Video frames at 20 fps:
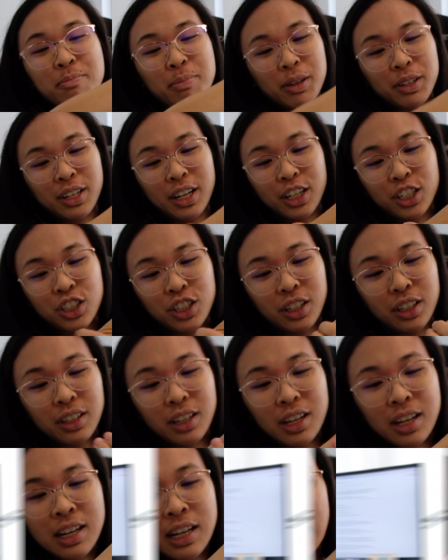protection.
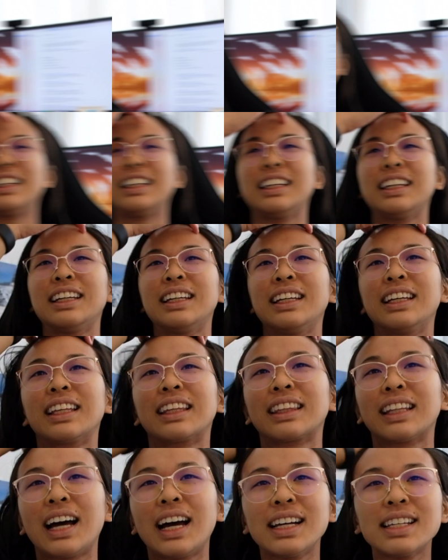The
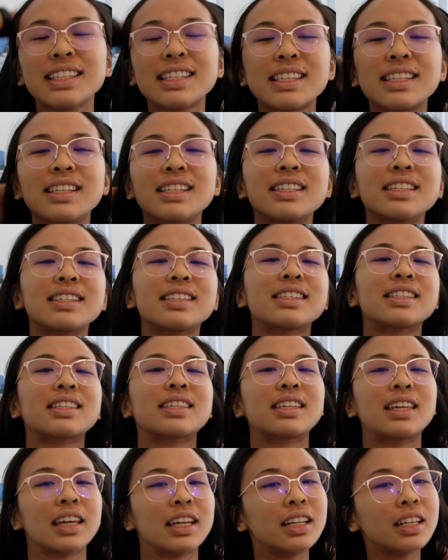last
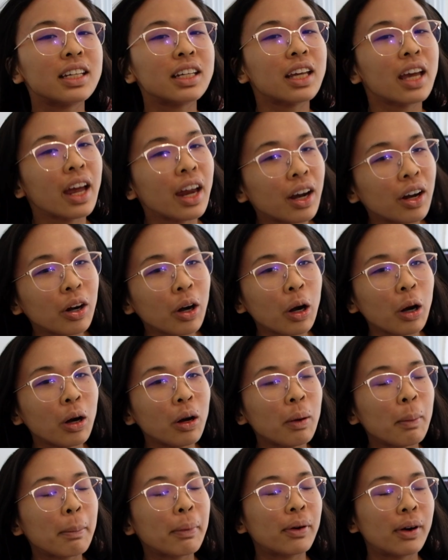
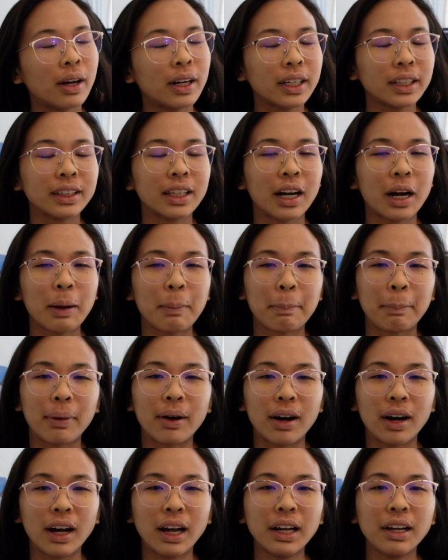skincare product that I
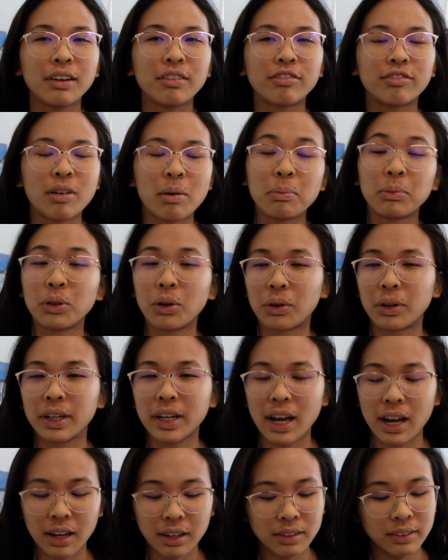bought from
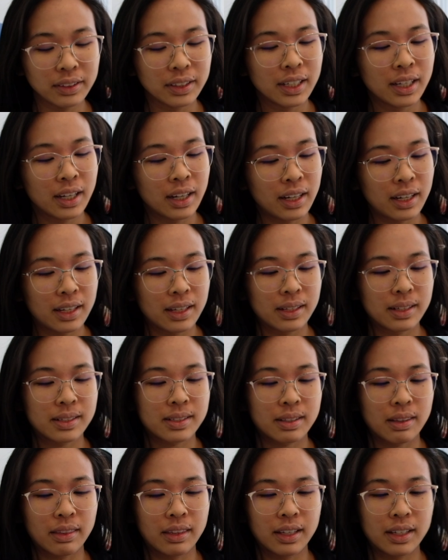L'Oreal is
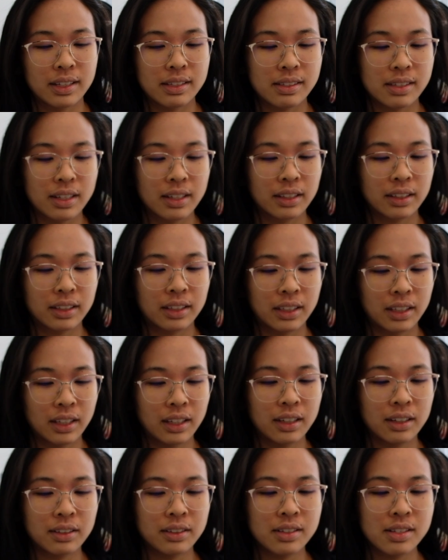this
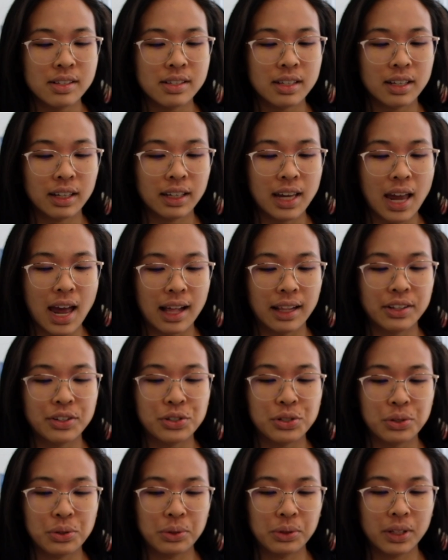Kiehl's
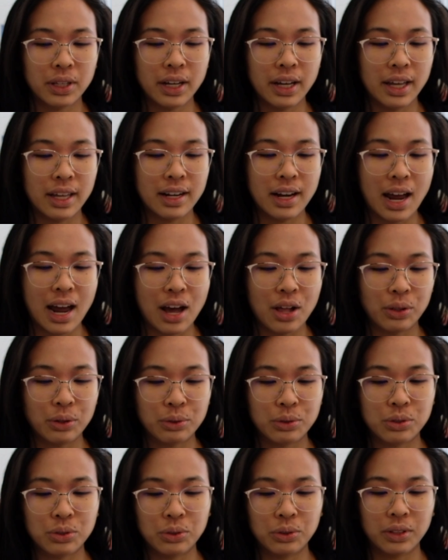Calendula and Aloe
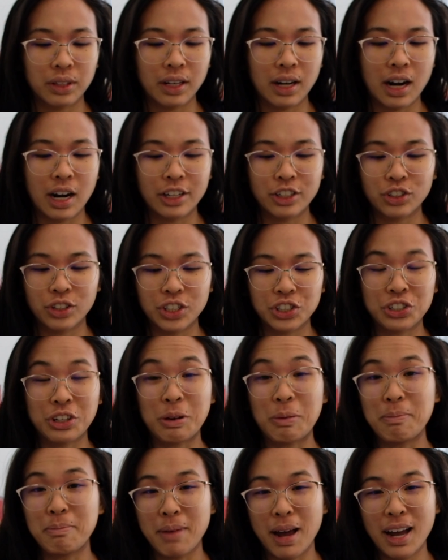Soothing Hydration
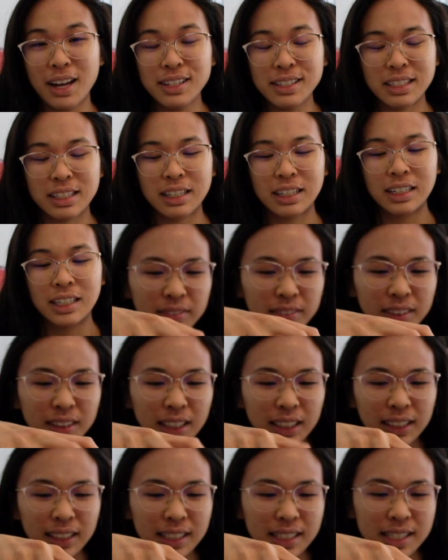Mask.
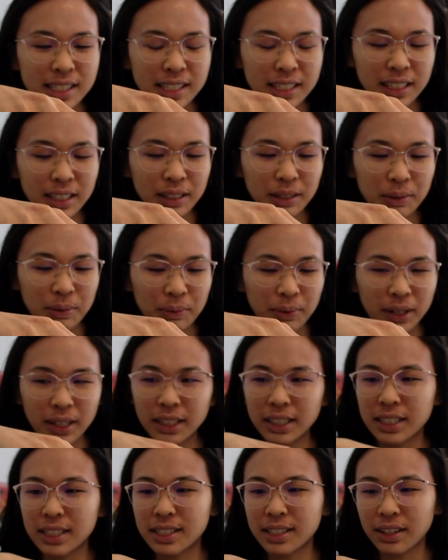Let's see what
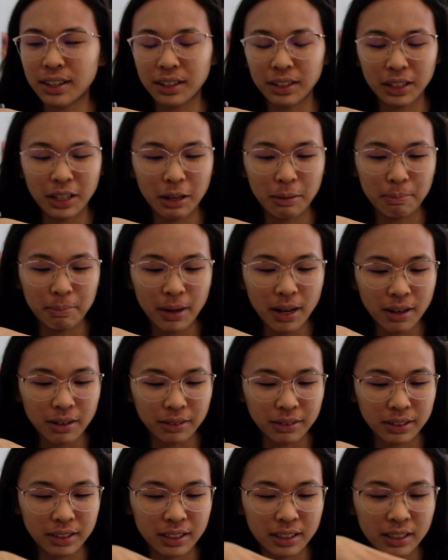it's all
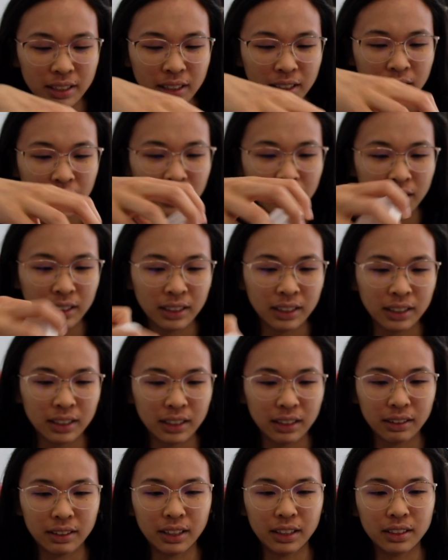about.
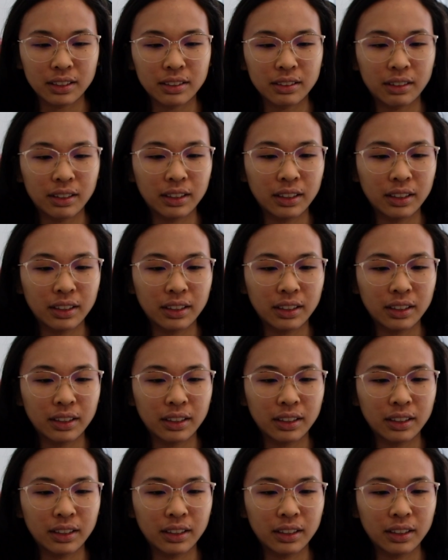Okay, so